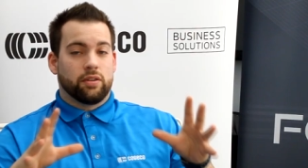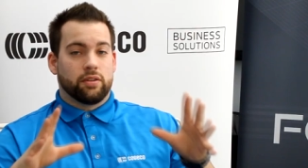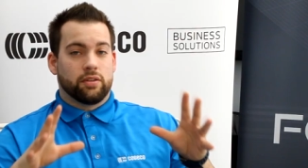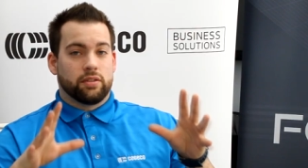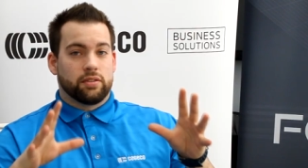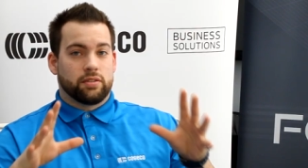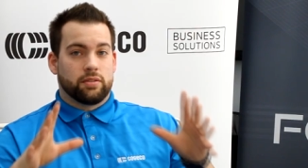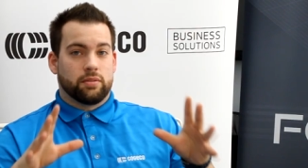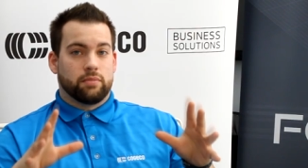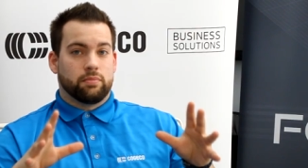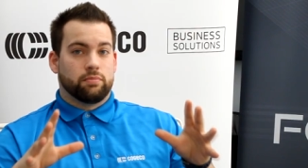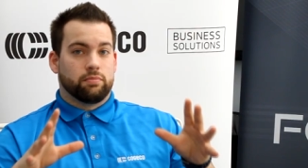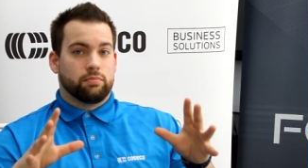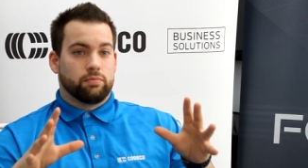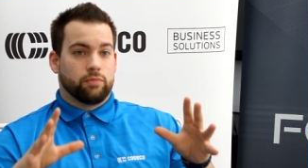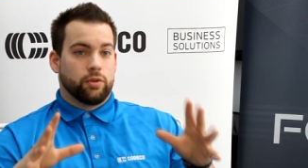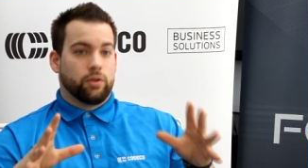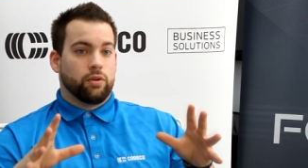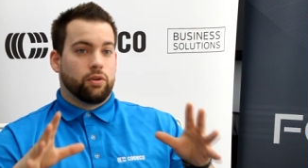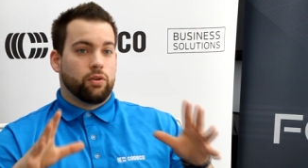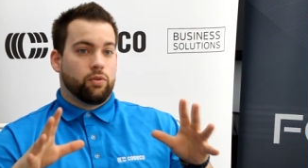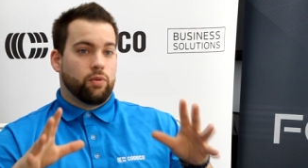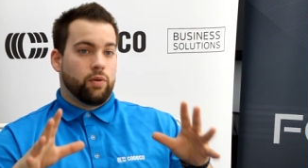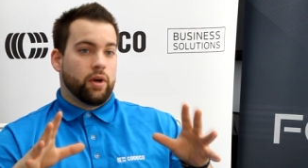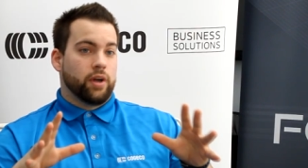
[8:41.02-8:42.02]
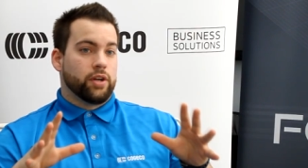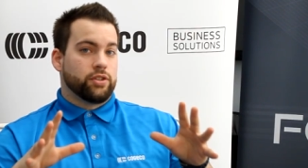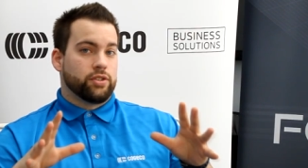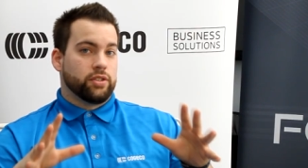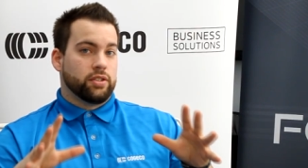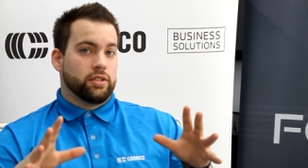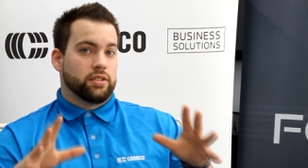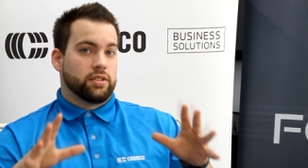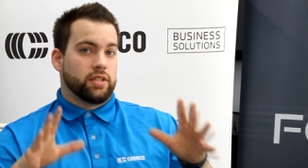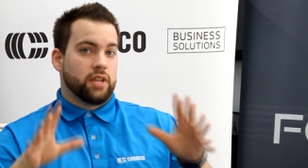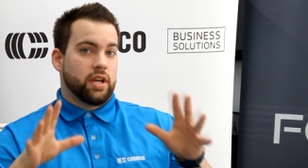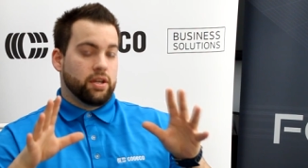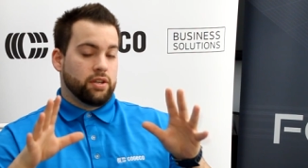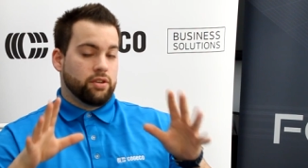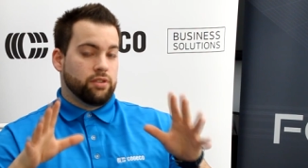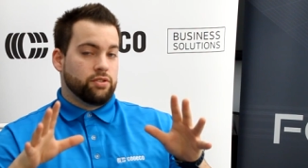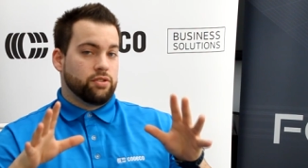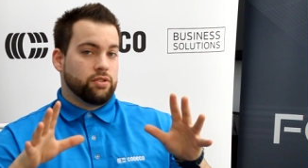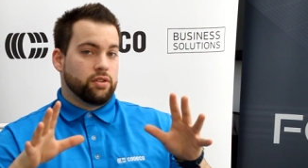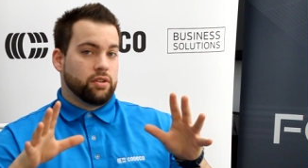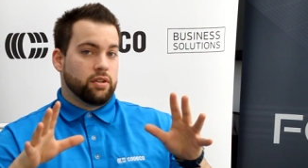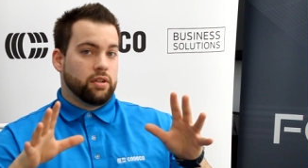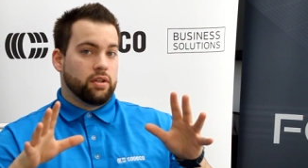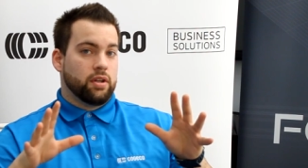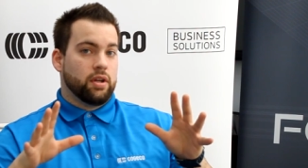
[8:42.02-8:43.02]
there's some real questions that you
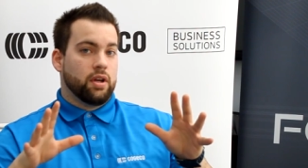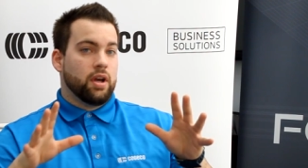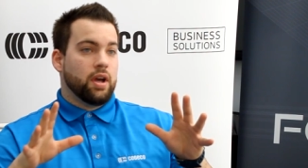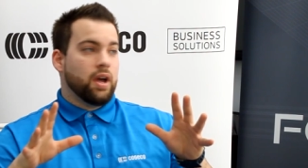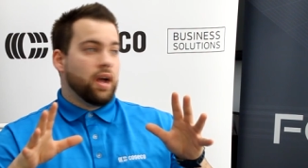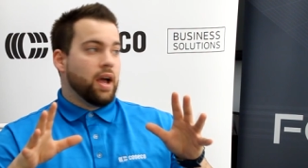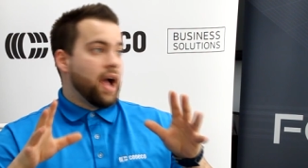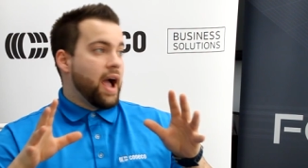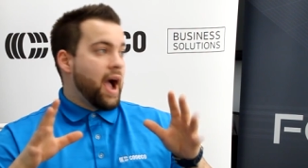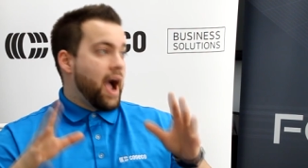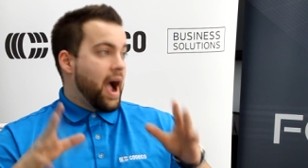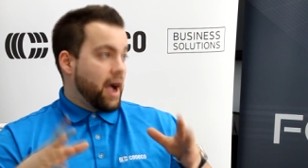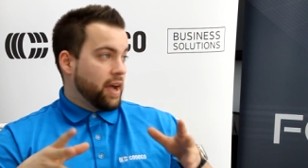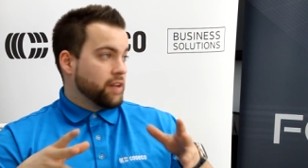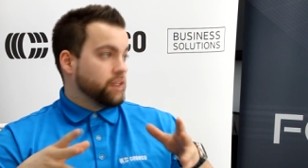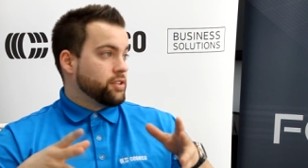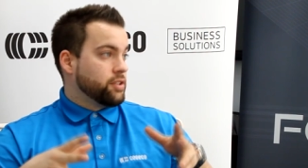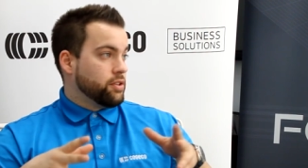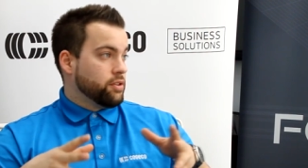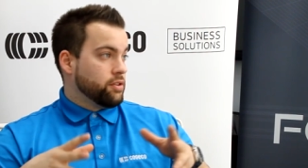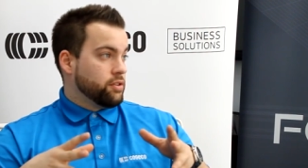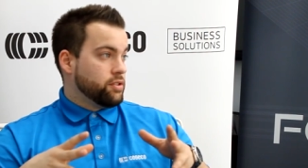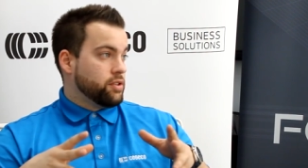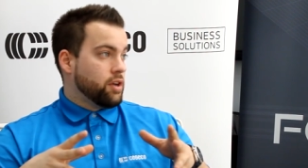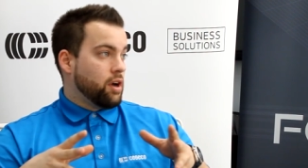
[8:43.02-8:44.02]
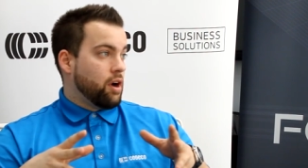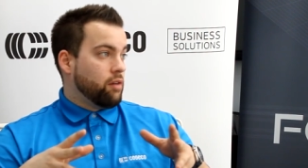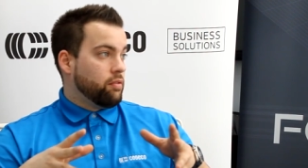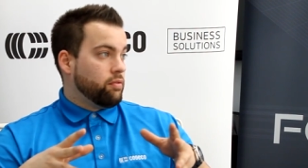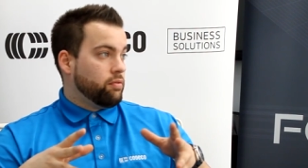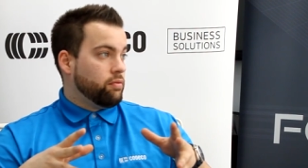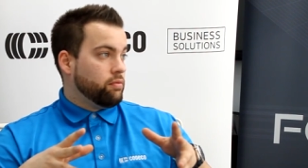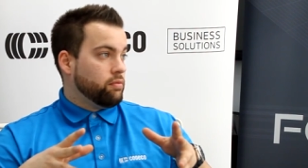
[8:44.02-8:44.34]
should ask yourself.